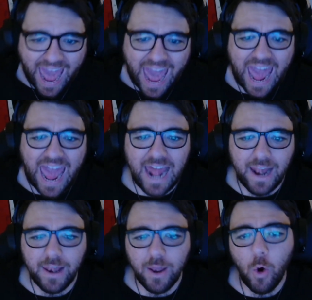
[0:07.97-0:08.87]

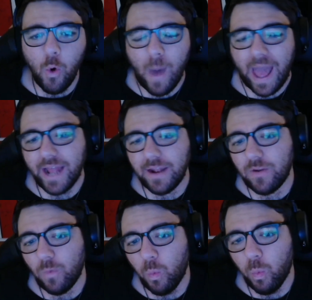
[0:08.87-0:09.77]
Hello and
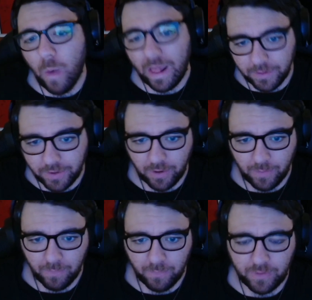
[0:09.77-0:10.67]

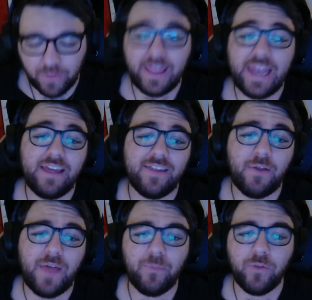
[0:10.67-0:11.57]
welcome to the Daily
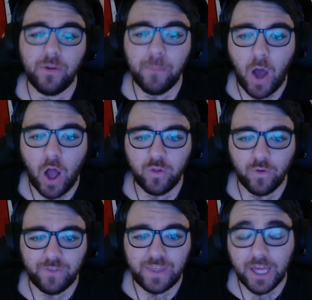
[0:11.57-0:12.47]
Southampton, part
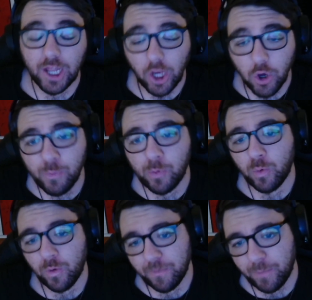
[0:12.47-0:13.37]
of the
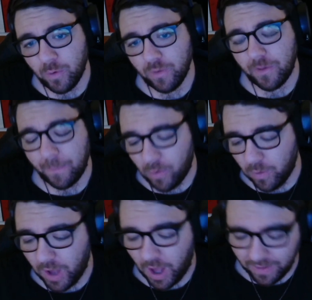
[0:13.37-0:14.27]
Global Sports
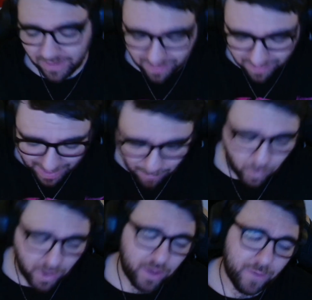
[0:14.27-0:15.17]
Podcast
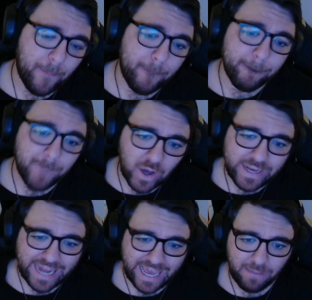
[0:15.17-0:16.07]
Network. My
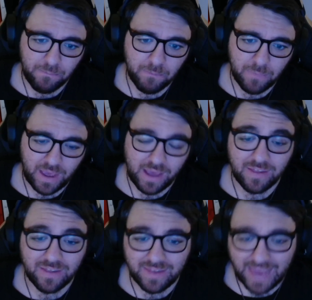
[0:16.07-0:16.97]
name
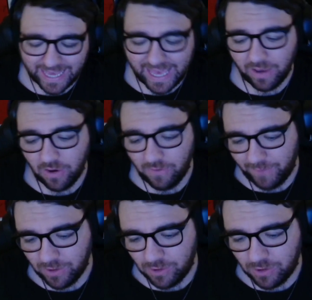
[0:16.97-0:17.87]
is Zach
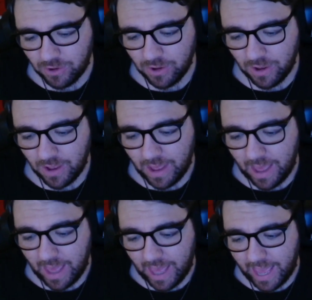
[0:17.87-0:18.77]
Ingofinch,
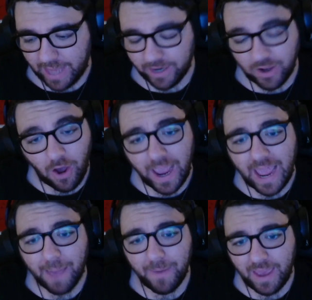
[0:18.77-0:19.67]
and I
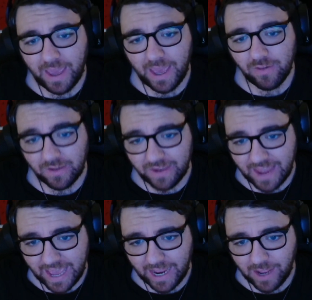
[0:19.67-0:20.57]
am here
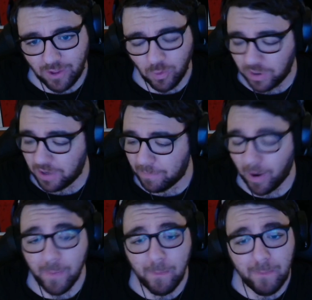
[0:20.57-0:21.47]
today joined
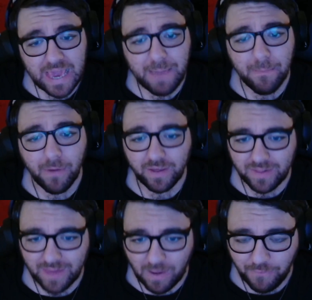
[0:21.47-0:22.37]
by me,
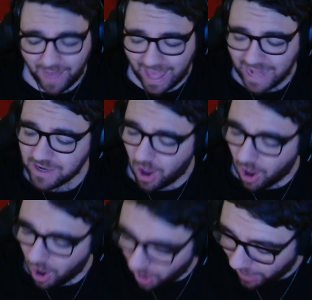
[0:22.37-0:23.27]
myself, and
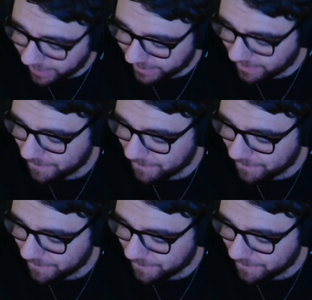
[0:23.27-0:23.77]
I.